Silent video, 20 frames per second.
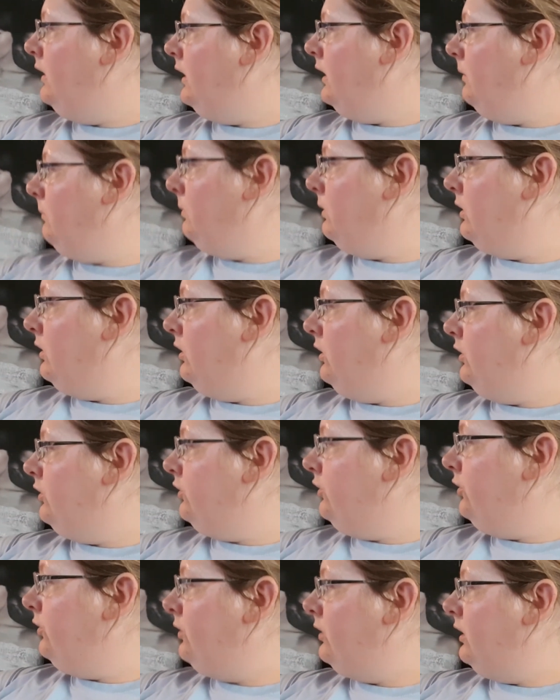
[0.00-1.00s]
and
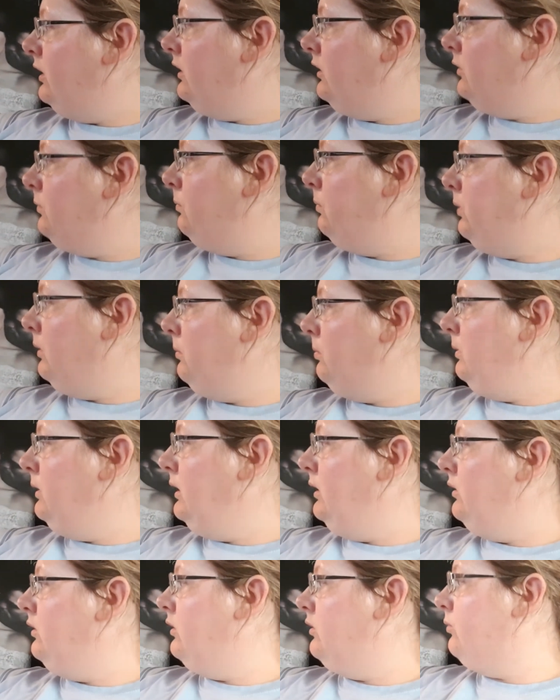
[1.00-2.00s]
because you guys probably
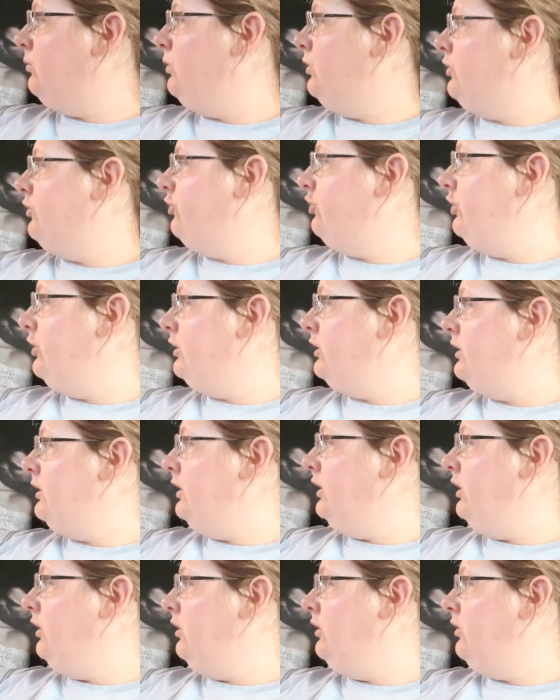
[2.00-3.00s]
are not watching
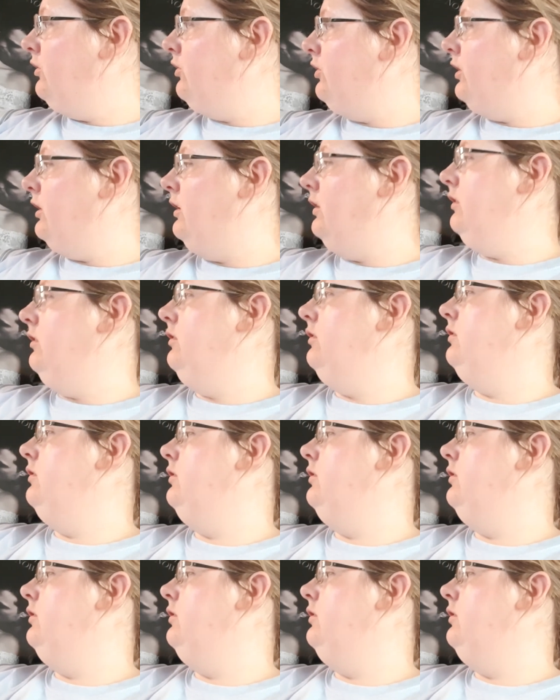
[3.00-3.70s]
the other channel